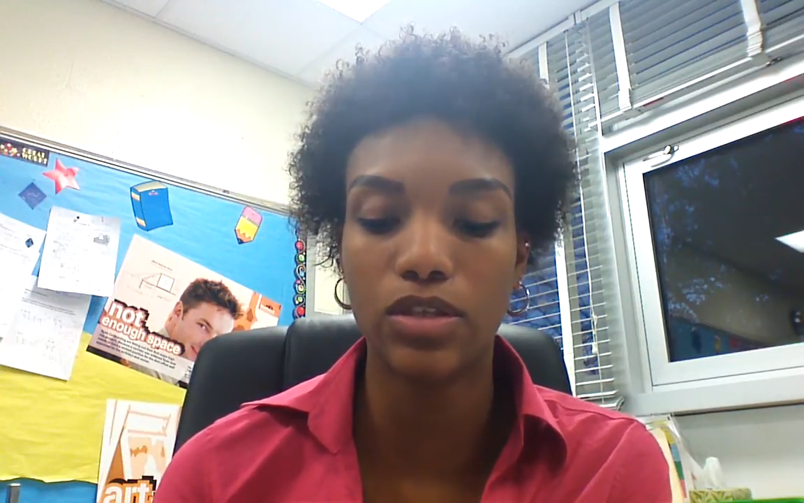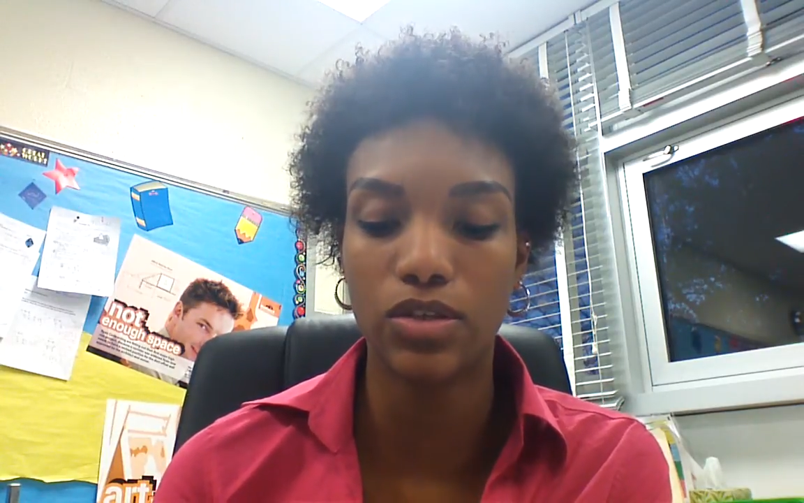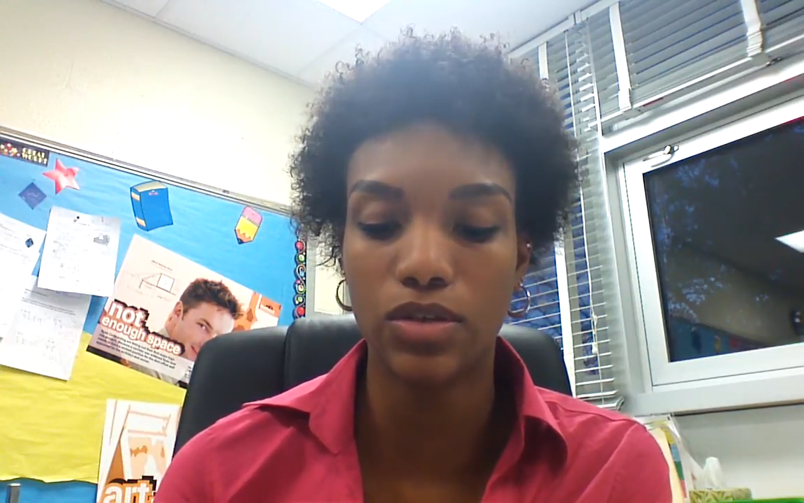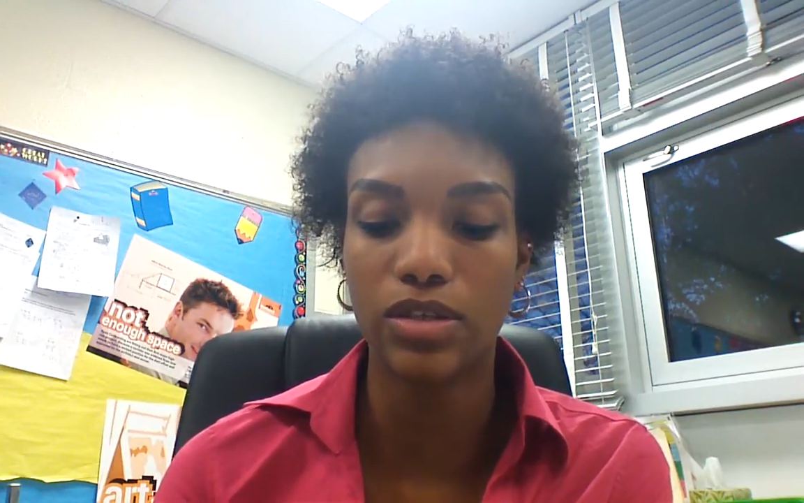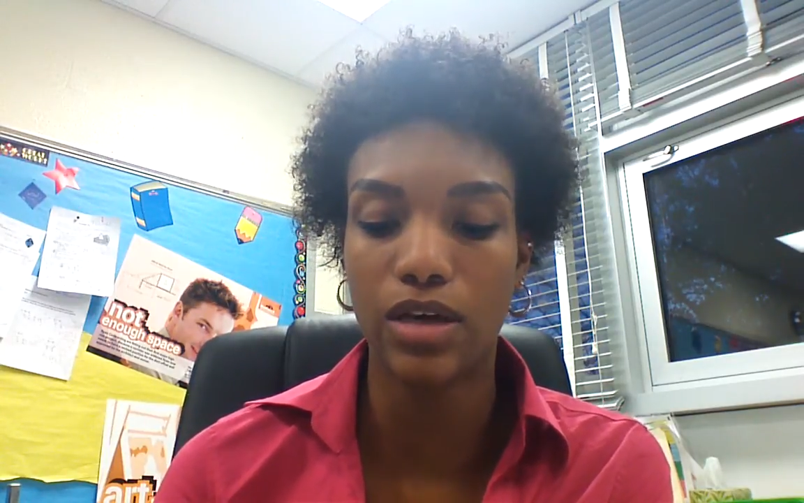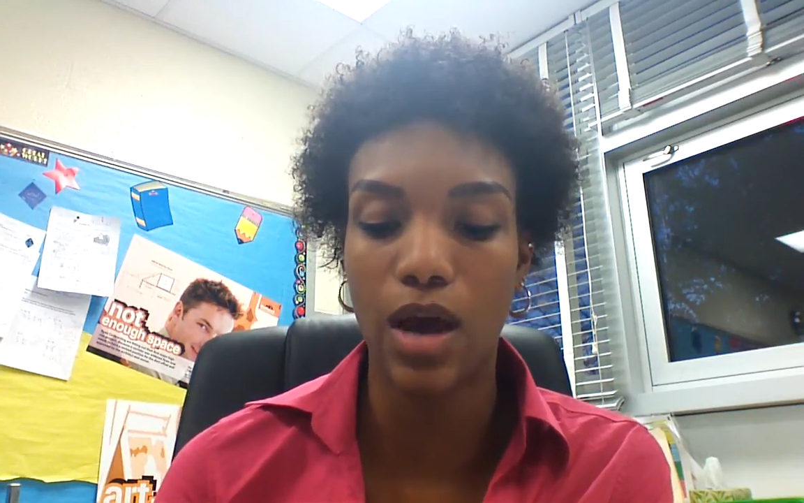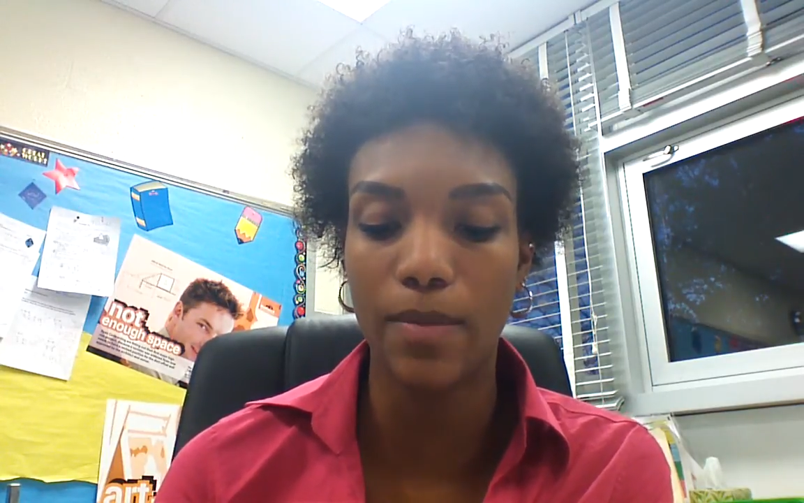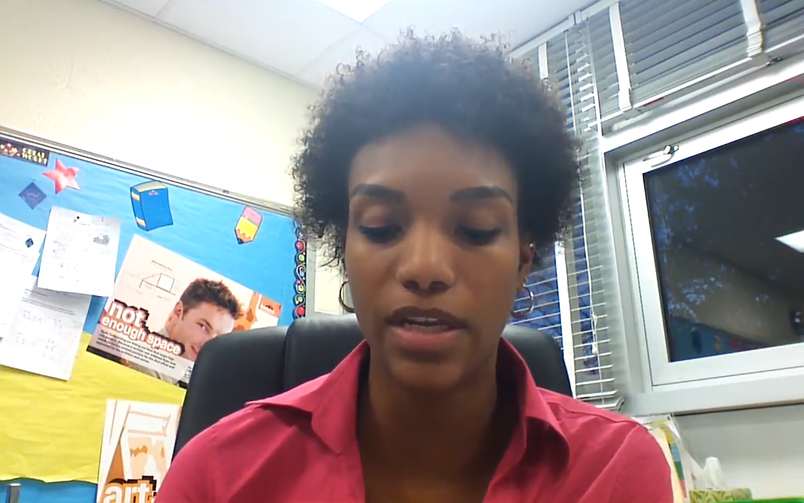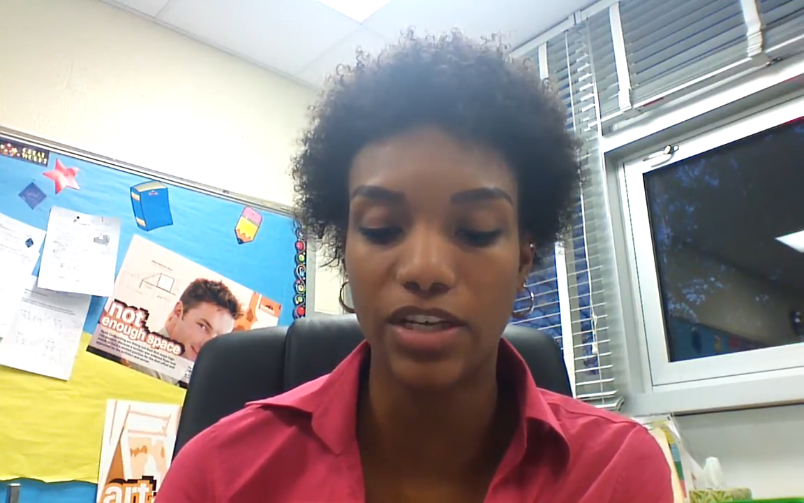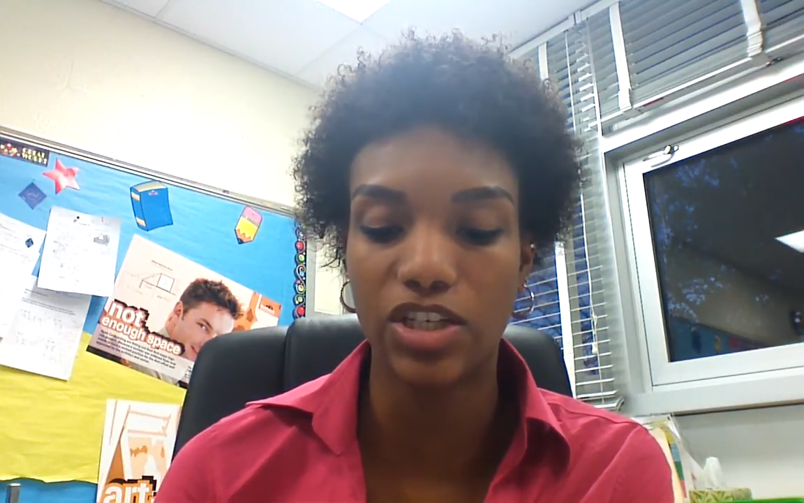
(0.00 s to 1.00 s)
student's
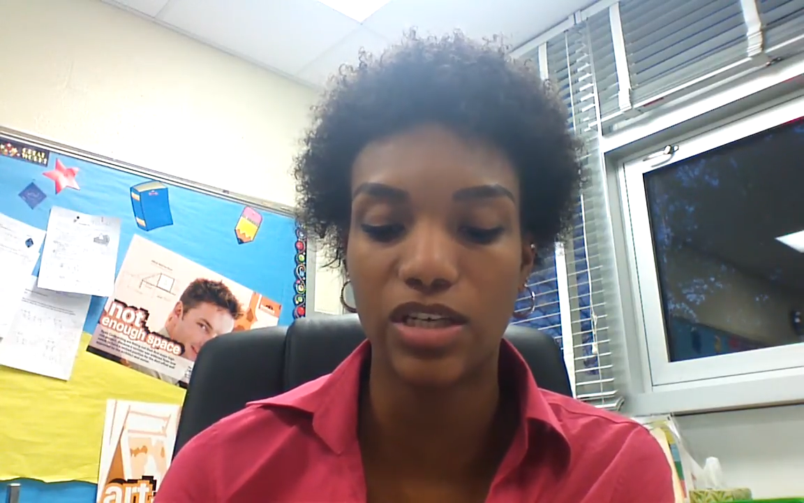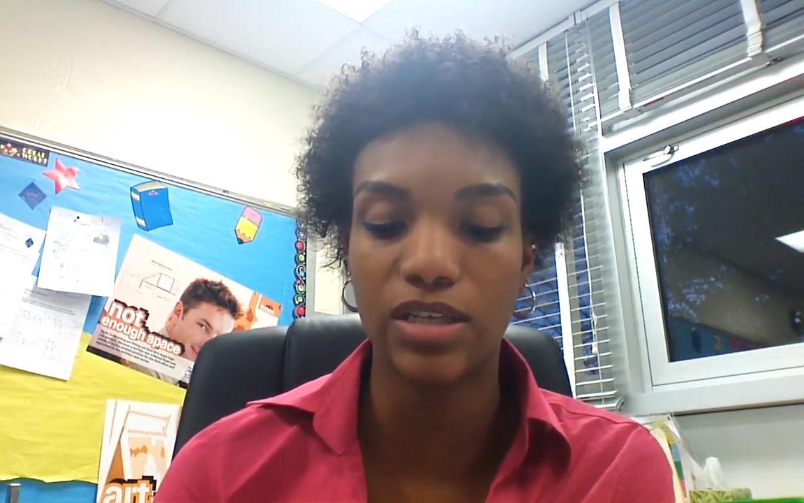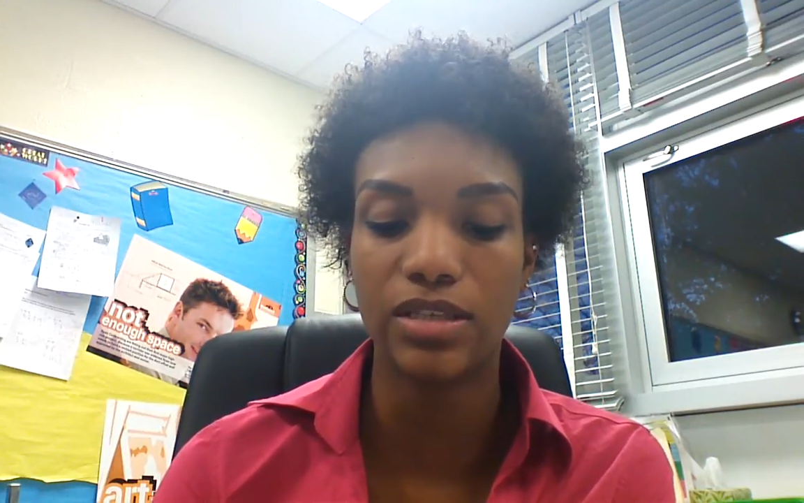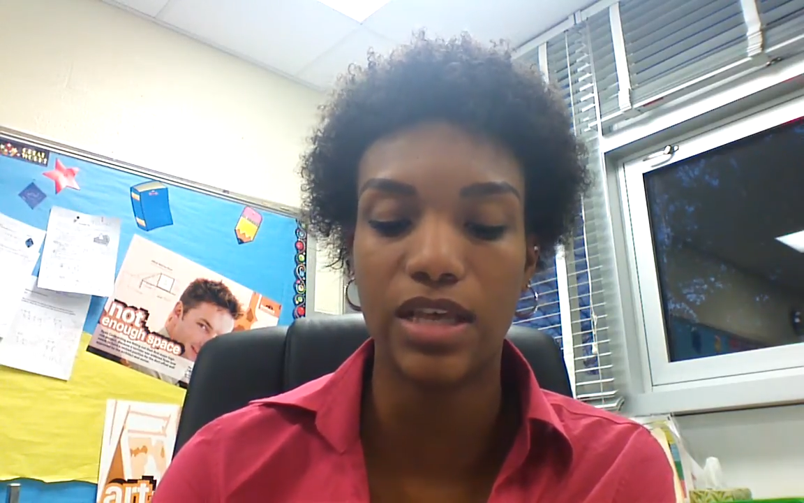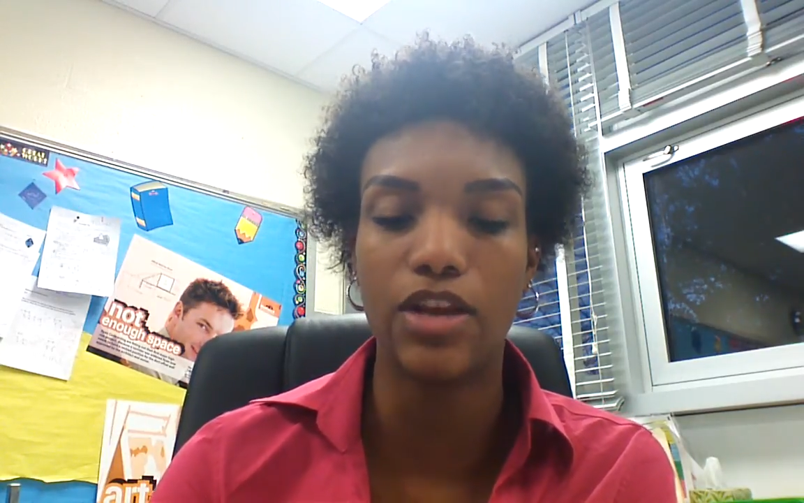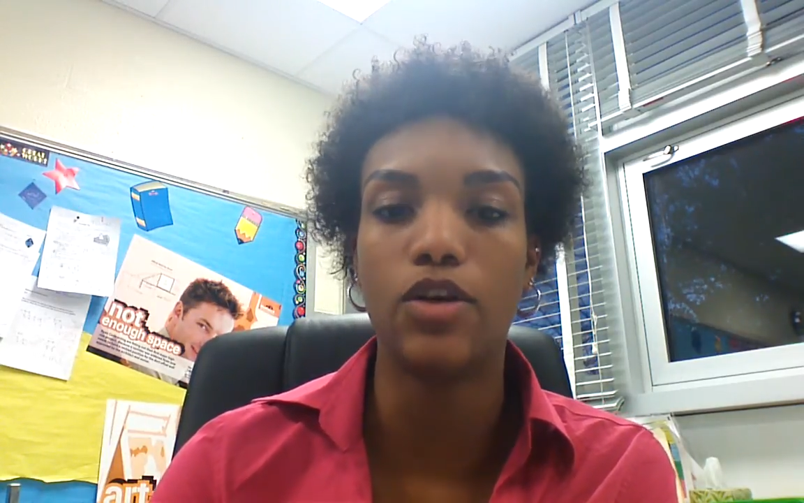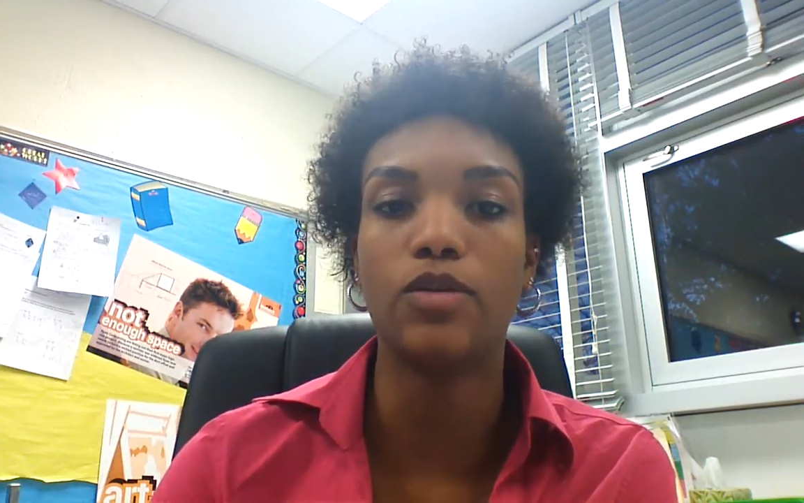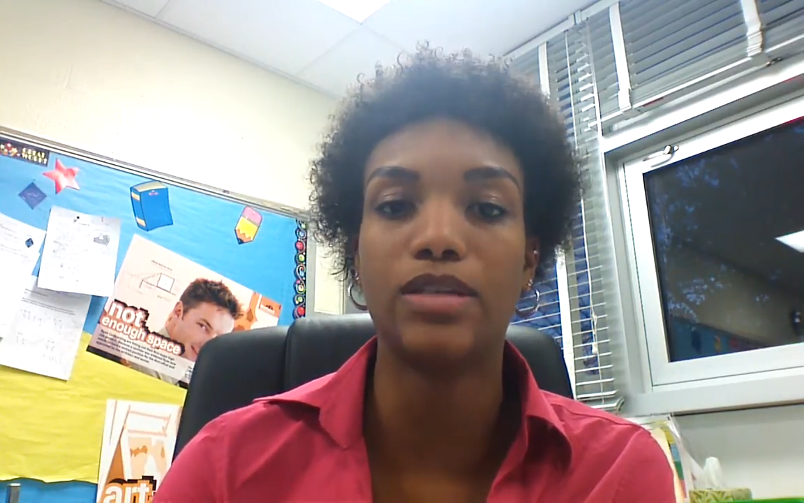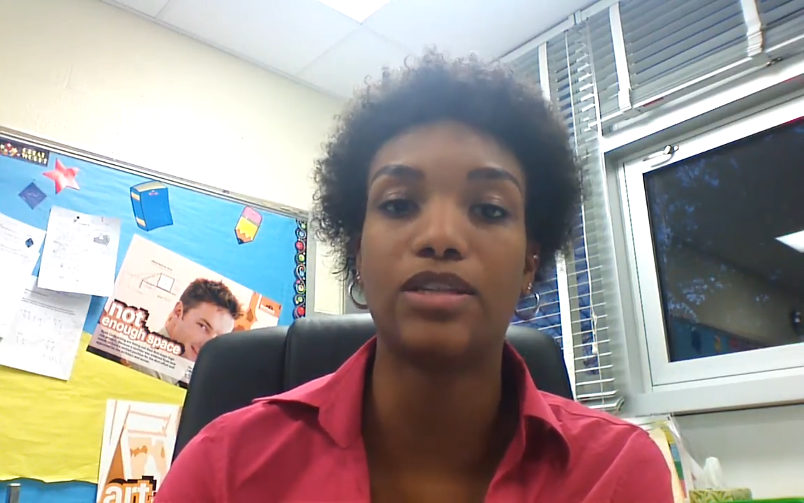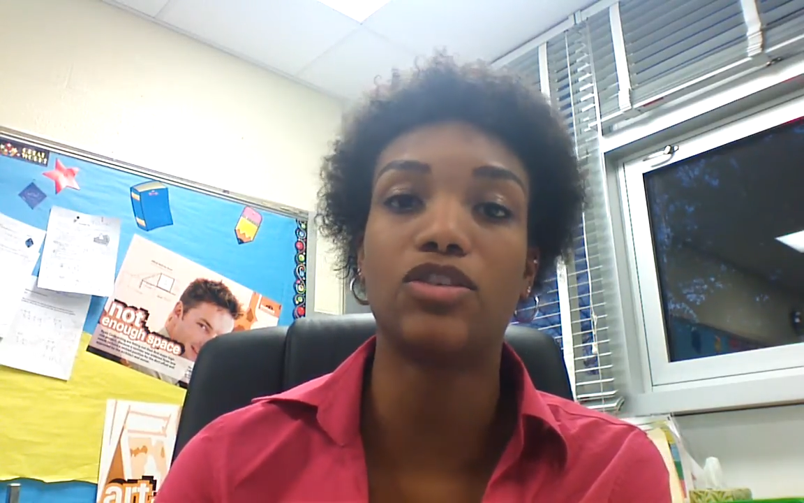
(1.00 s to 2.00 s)
accommodations and
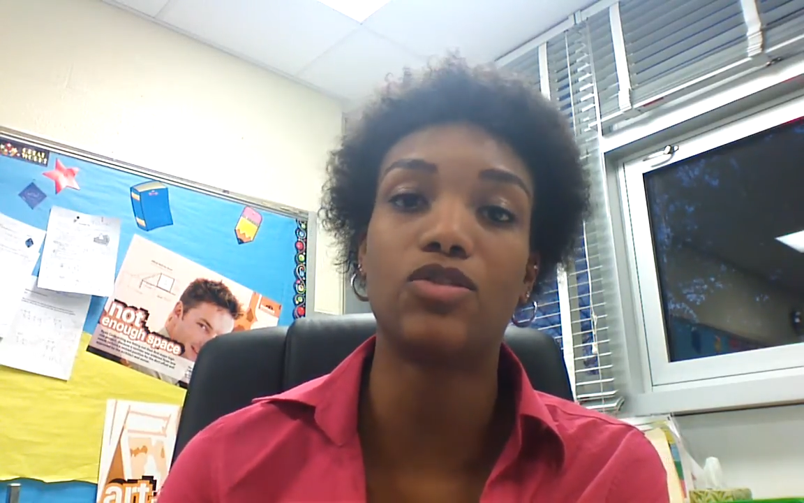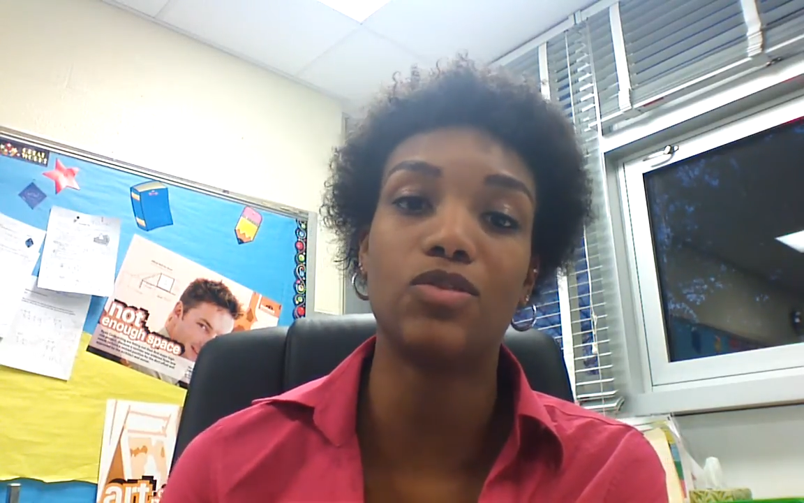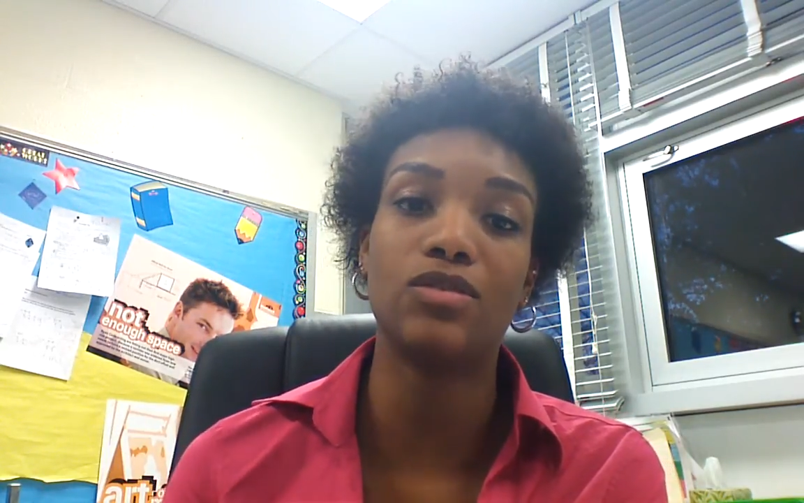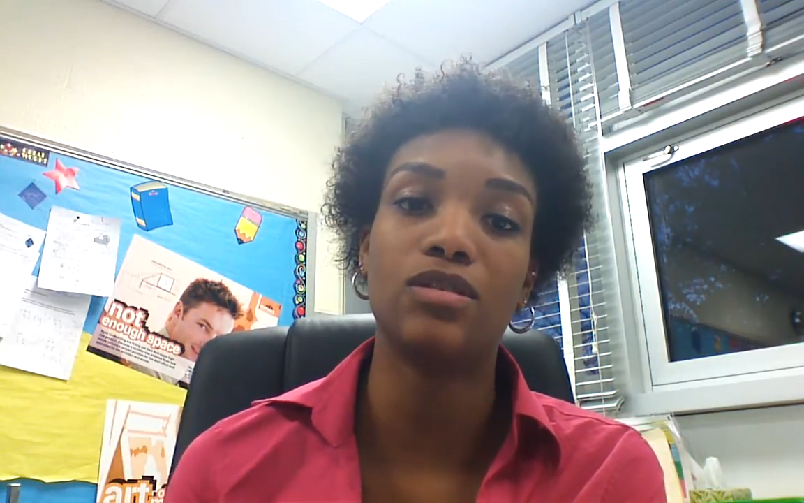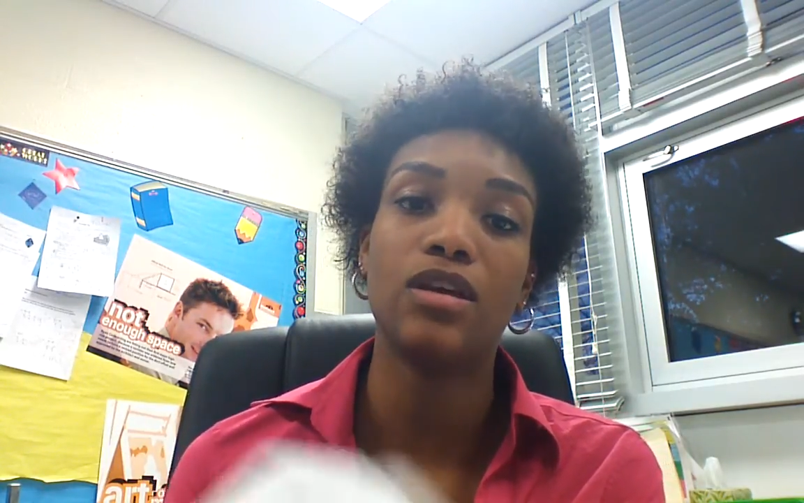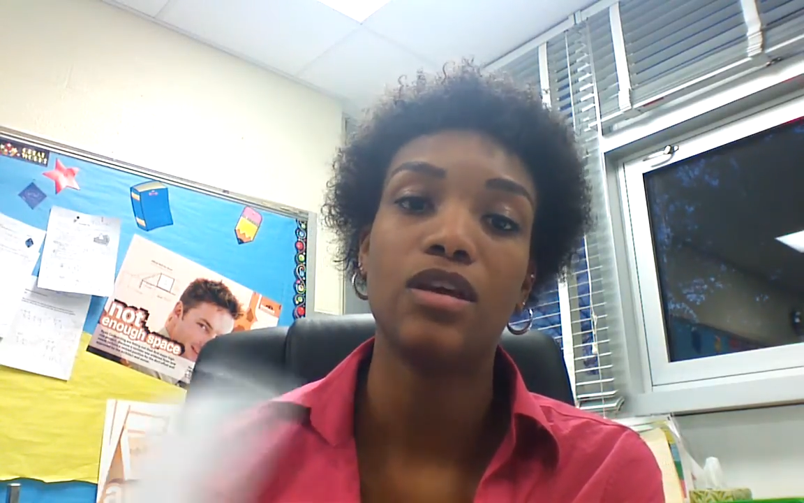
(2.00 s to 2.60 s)
knows that the student